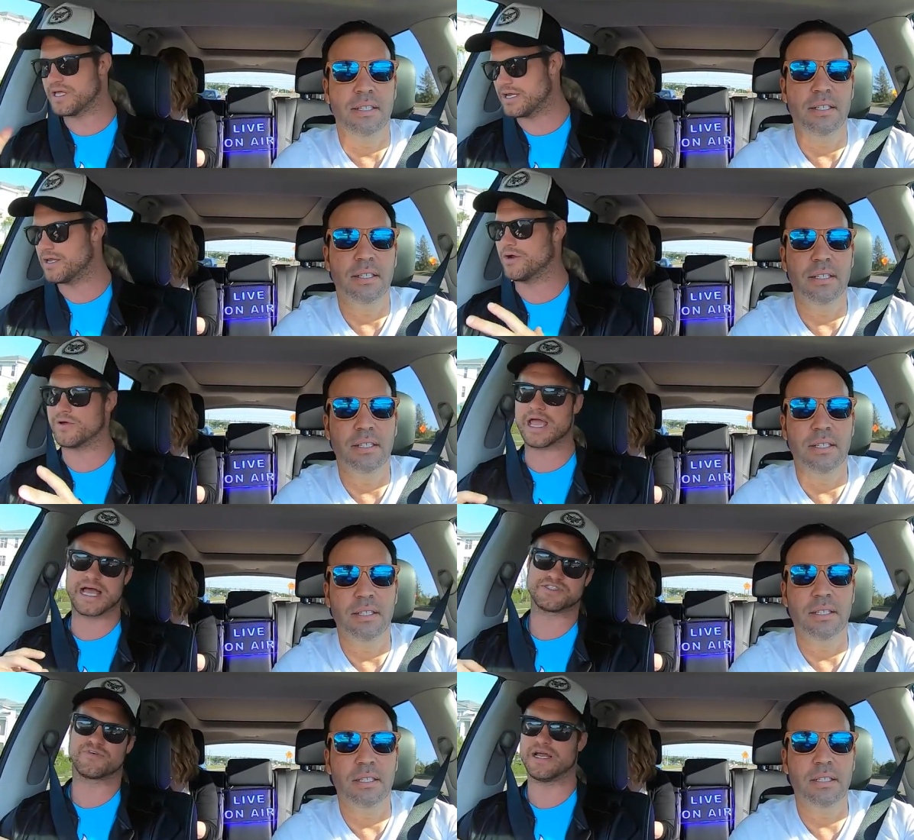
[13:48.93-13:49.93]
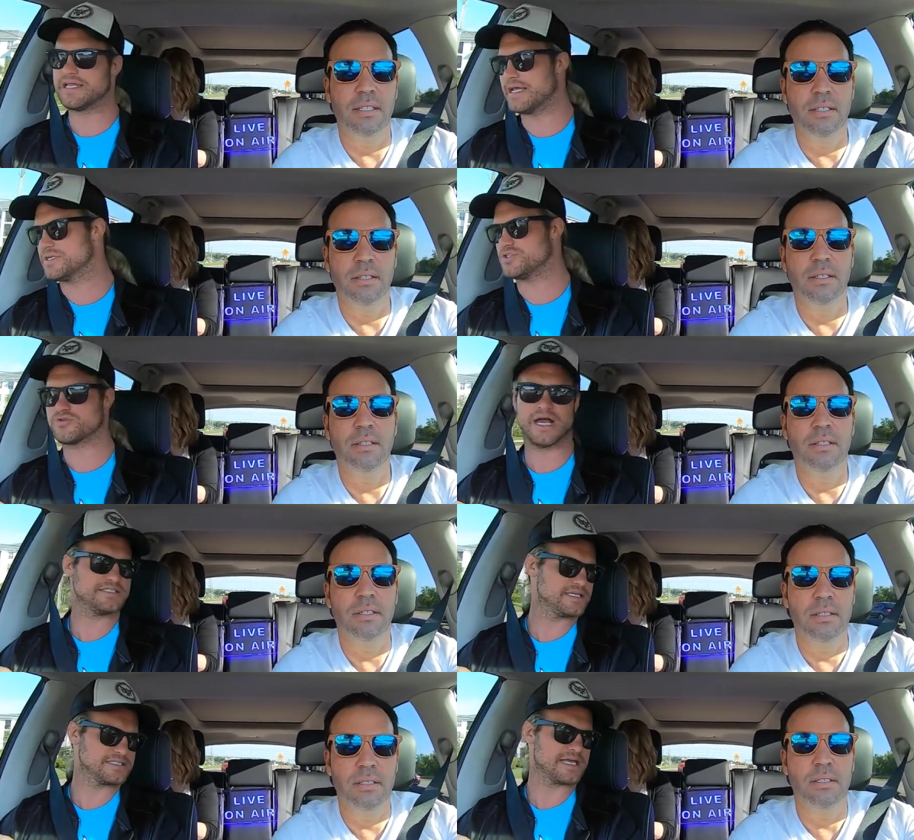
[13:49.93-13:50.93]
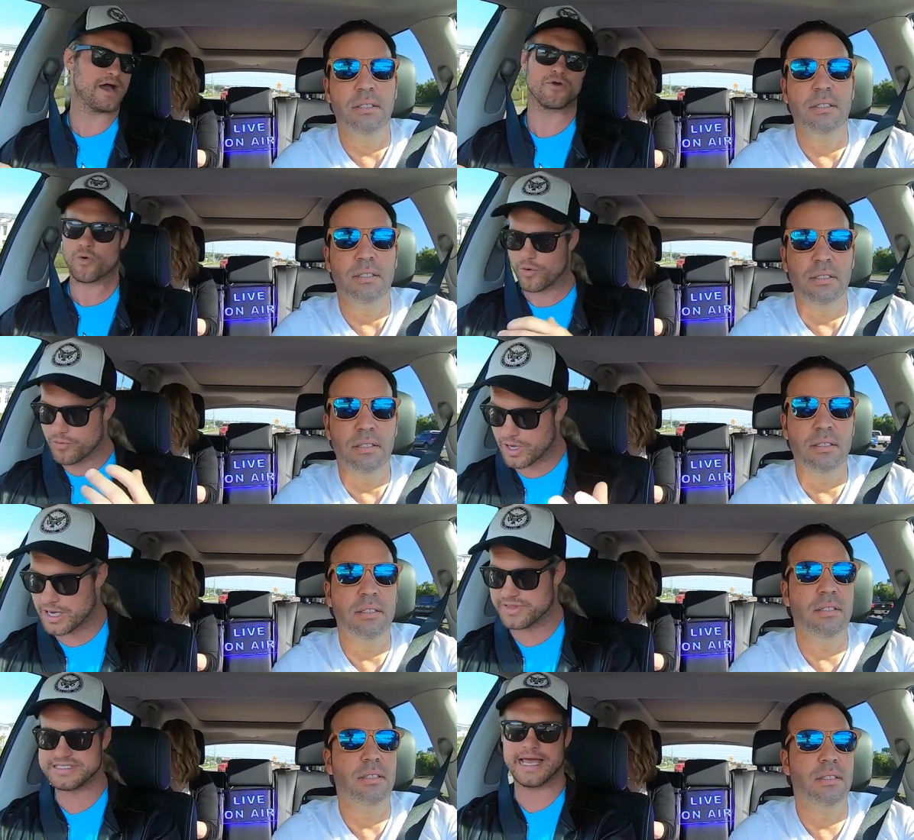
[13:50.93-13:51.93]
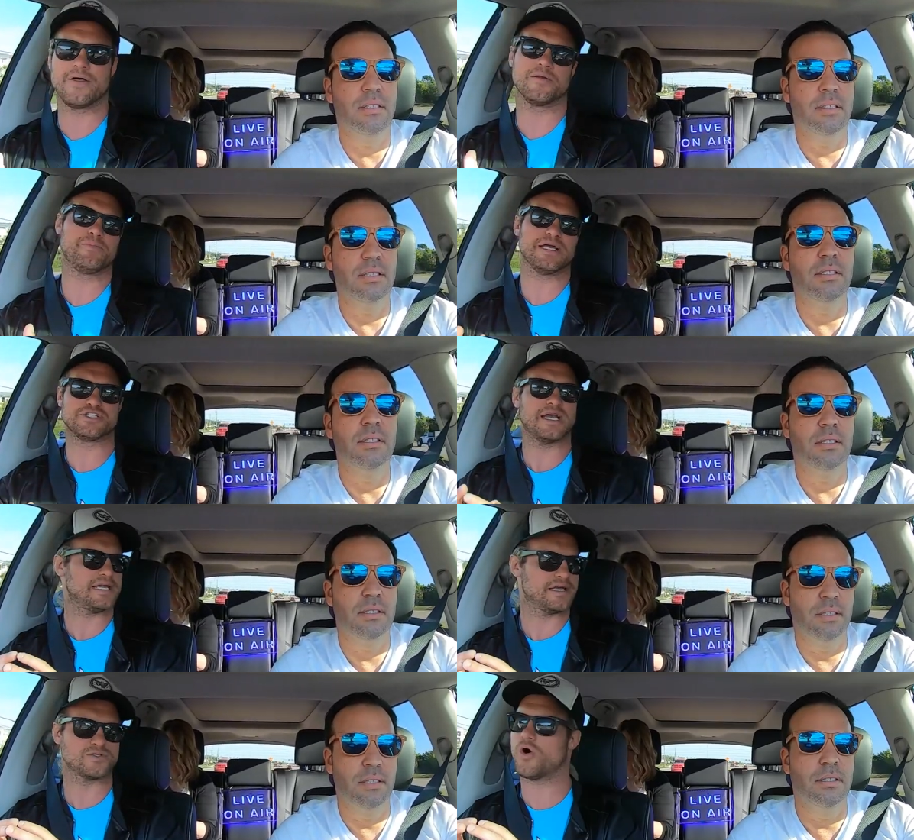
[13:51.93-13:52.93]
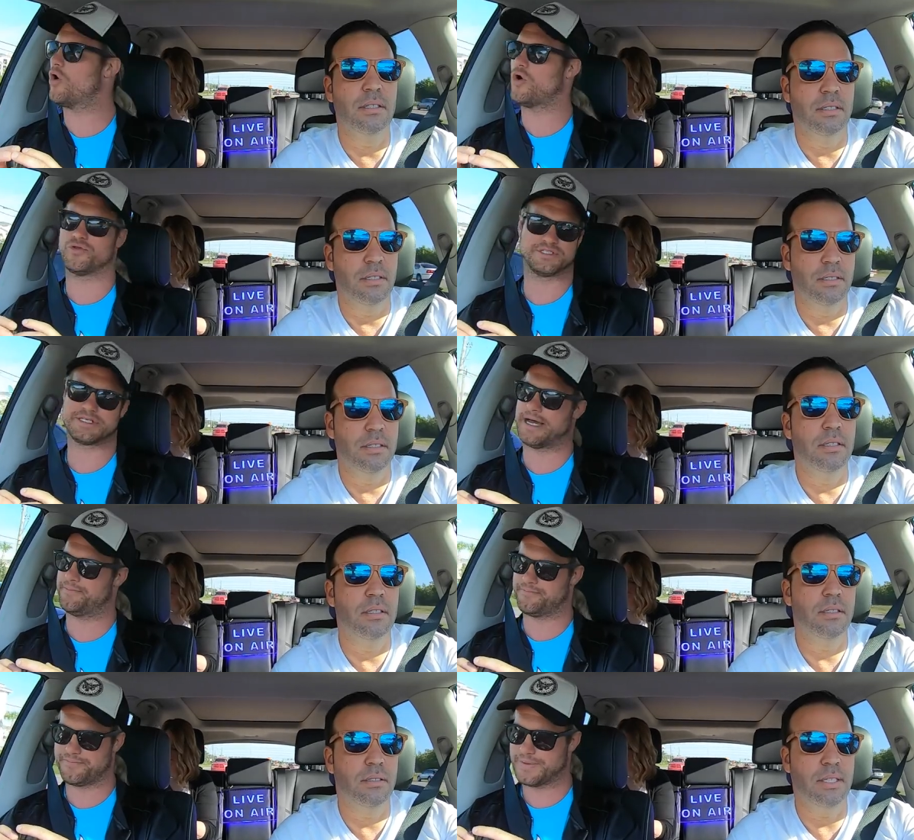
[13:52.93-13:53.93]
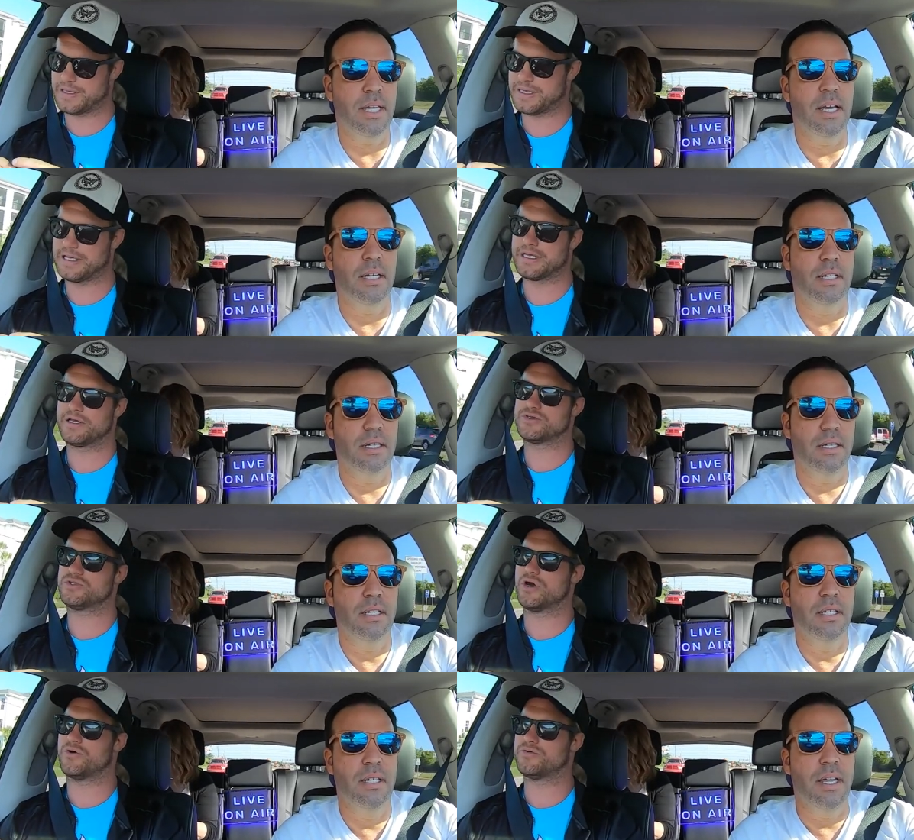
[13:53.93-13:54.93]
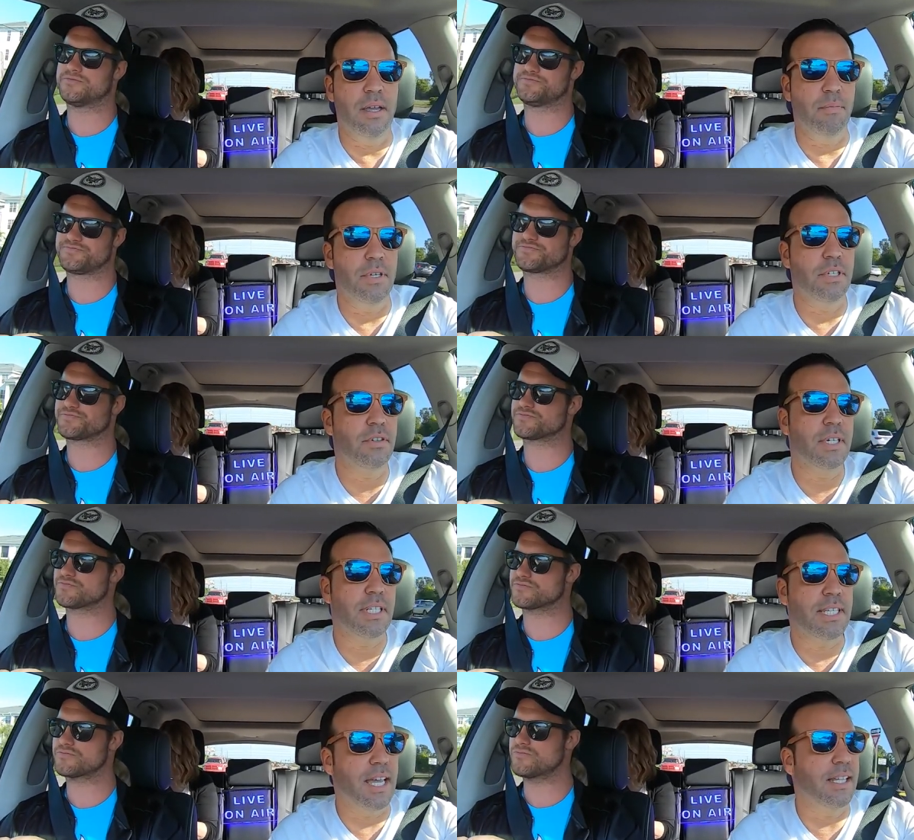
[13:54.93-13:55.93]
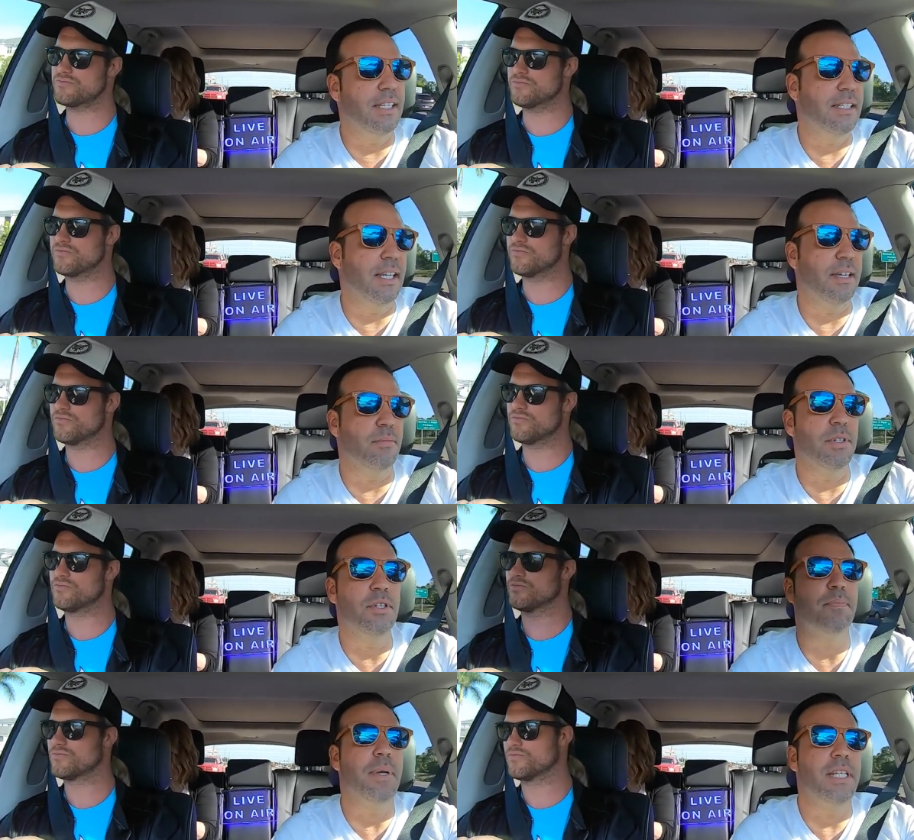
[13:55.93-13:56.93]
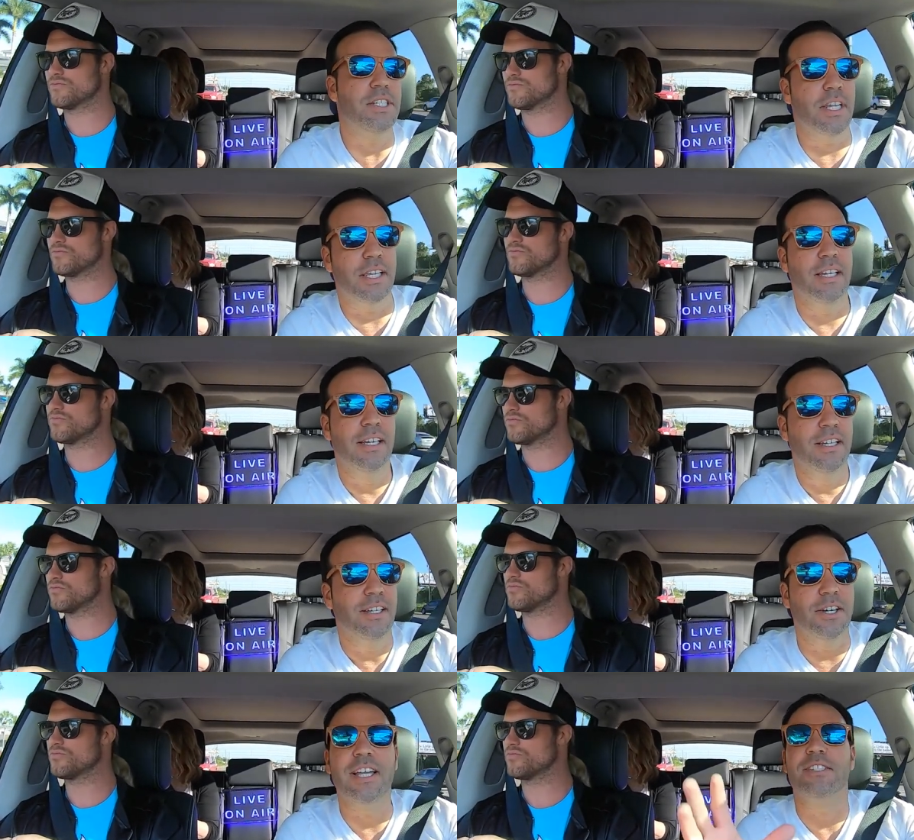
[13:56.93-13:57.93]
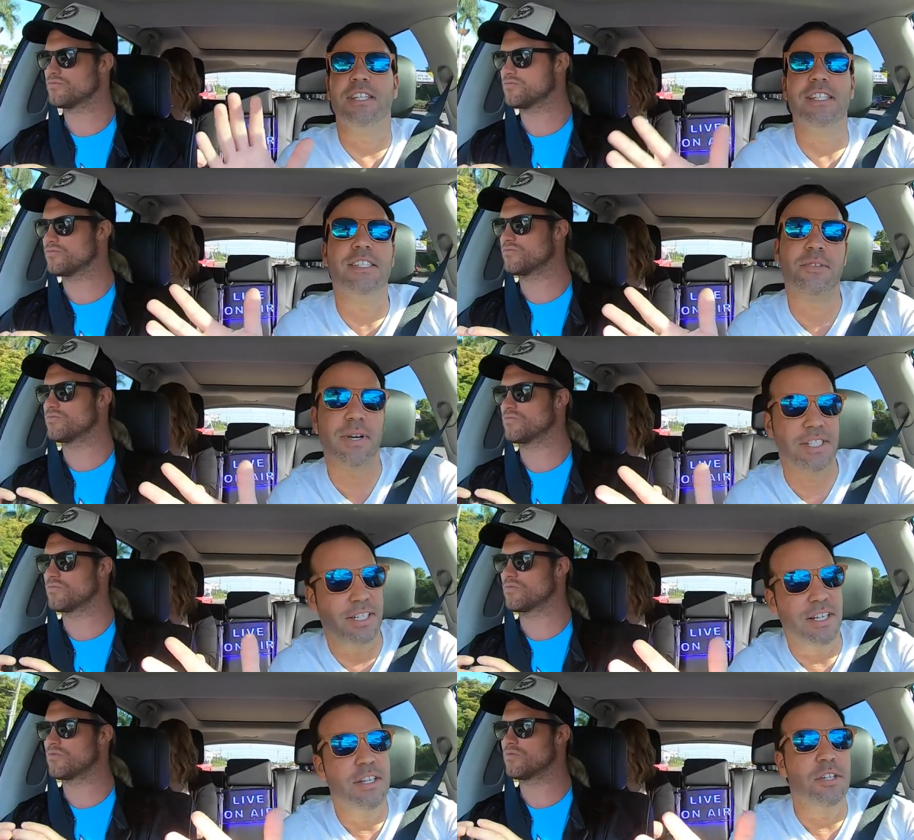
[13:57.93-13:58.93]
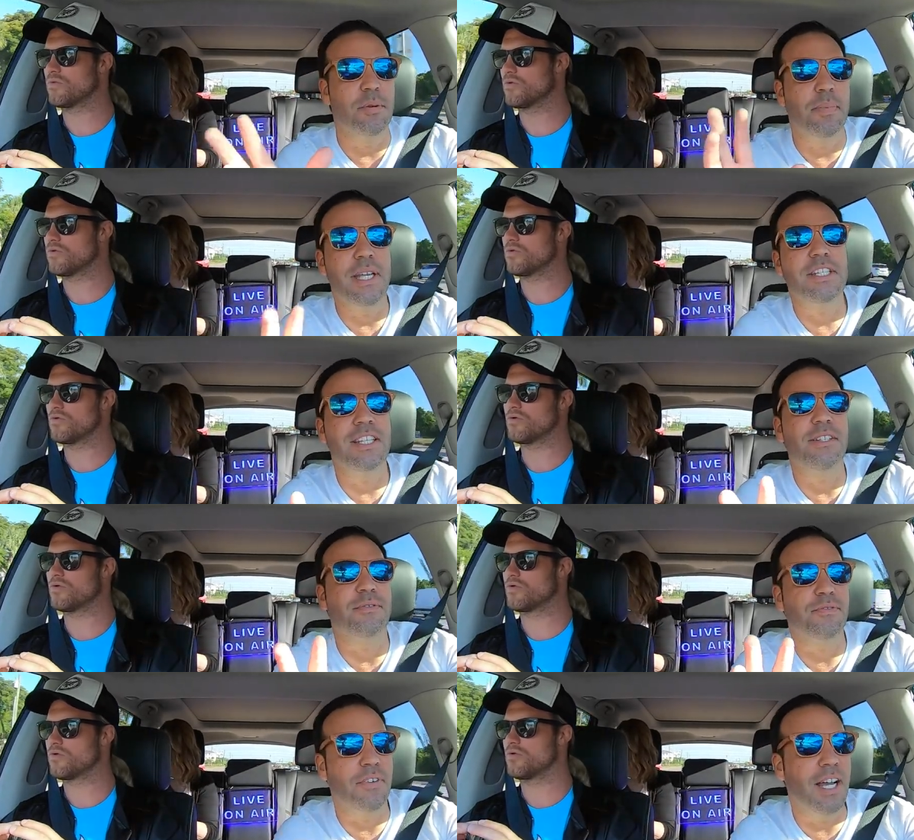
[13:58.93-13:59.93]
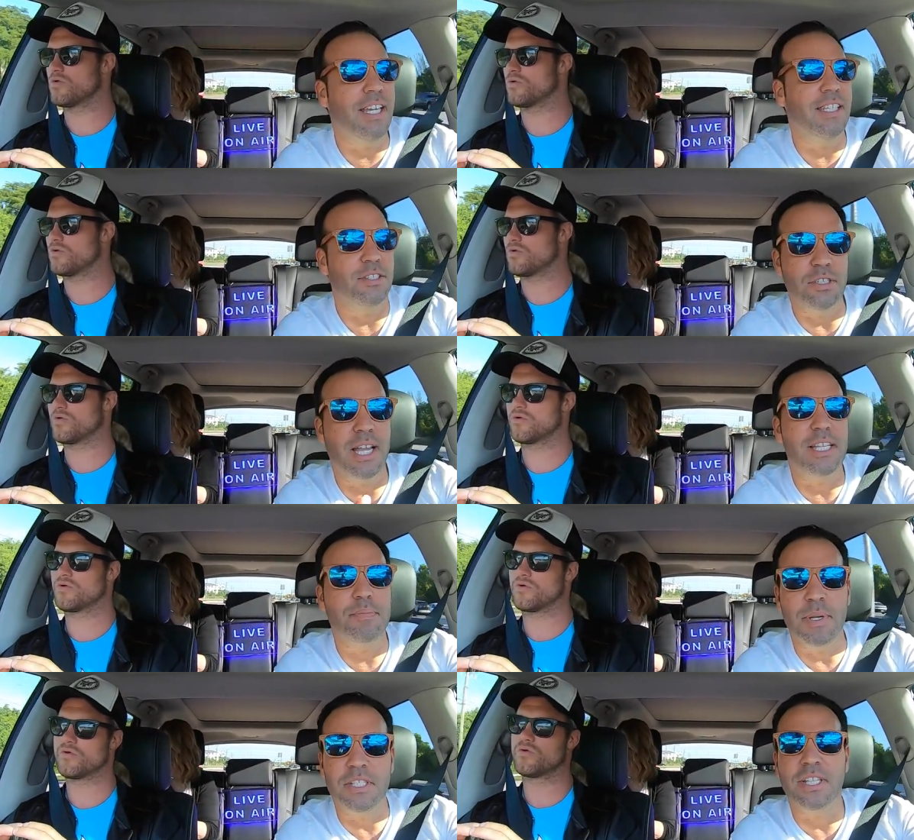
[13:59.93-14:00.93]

Speaker 1: he, you know he asks for ideas and tries things out, or uh, the talent pitch ideas all the time. Yeah. So.
Speaker 2: And when you're in a talent, like when you're pitching, okay, so this is the question. You're pitching the fight. Do you guys pitch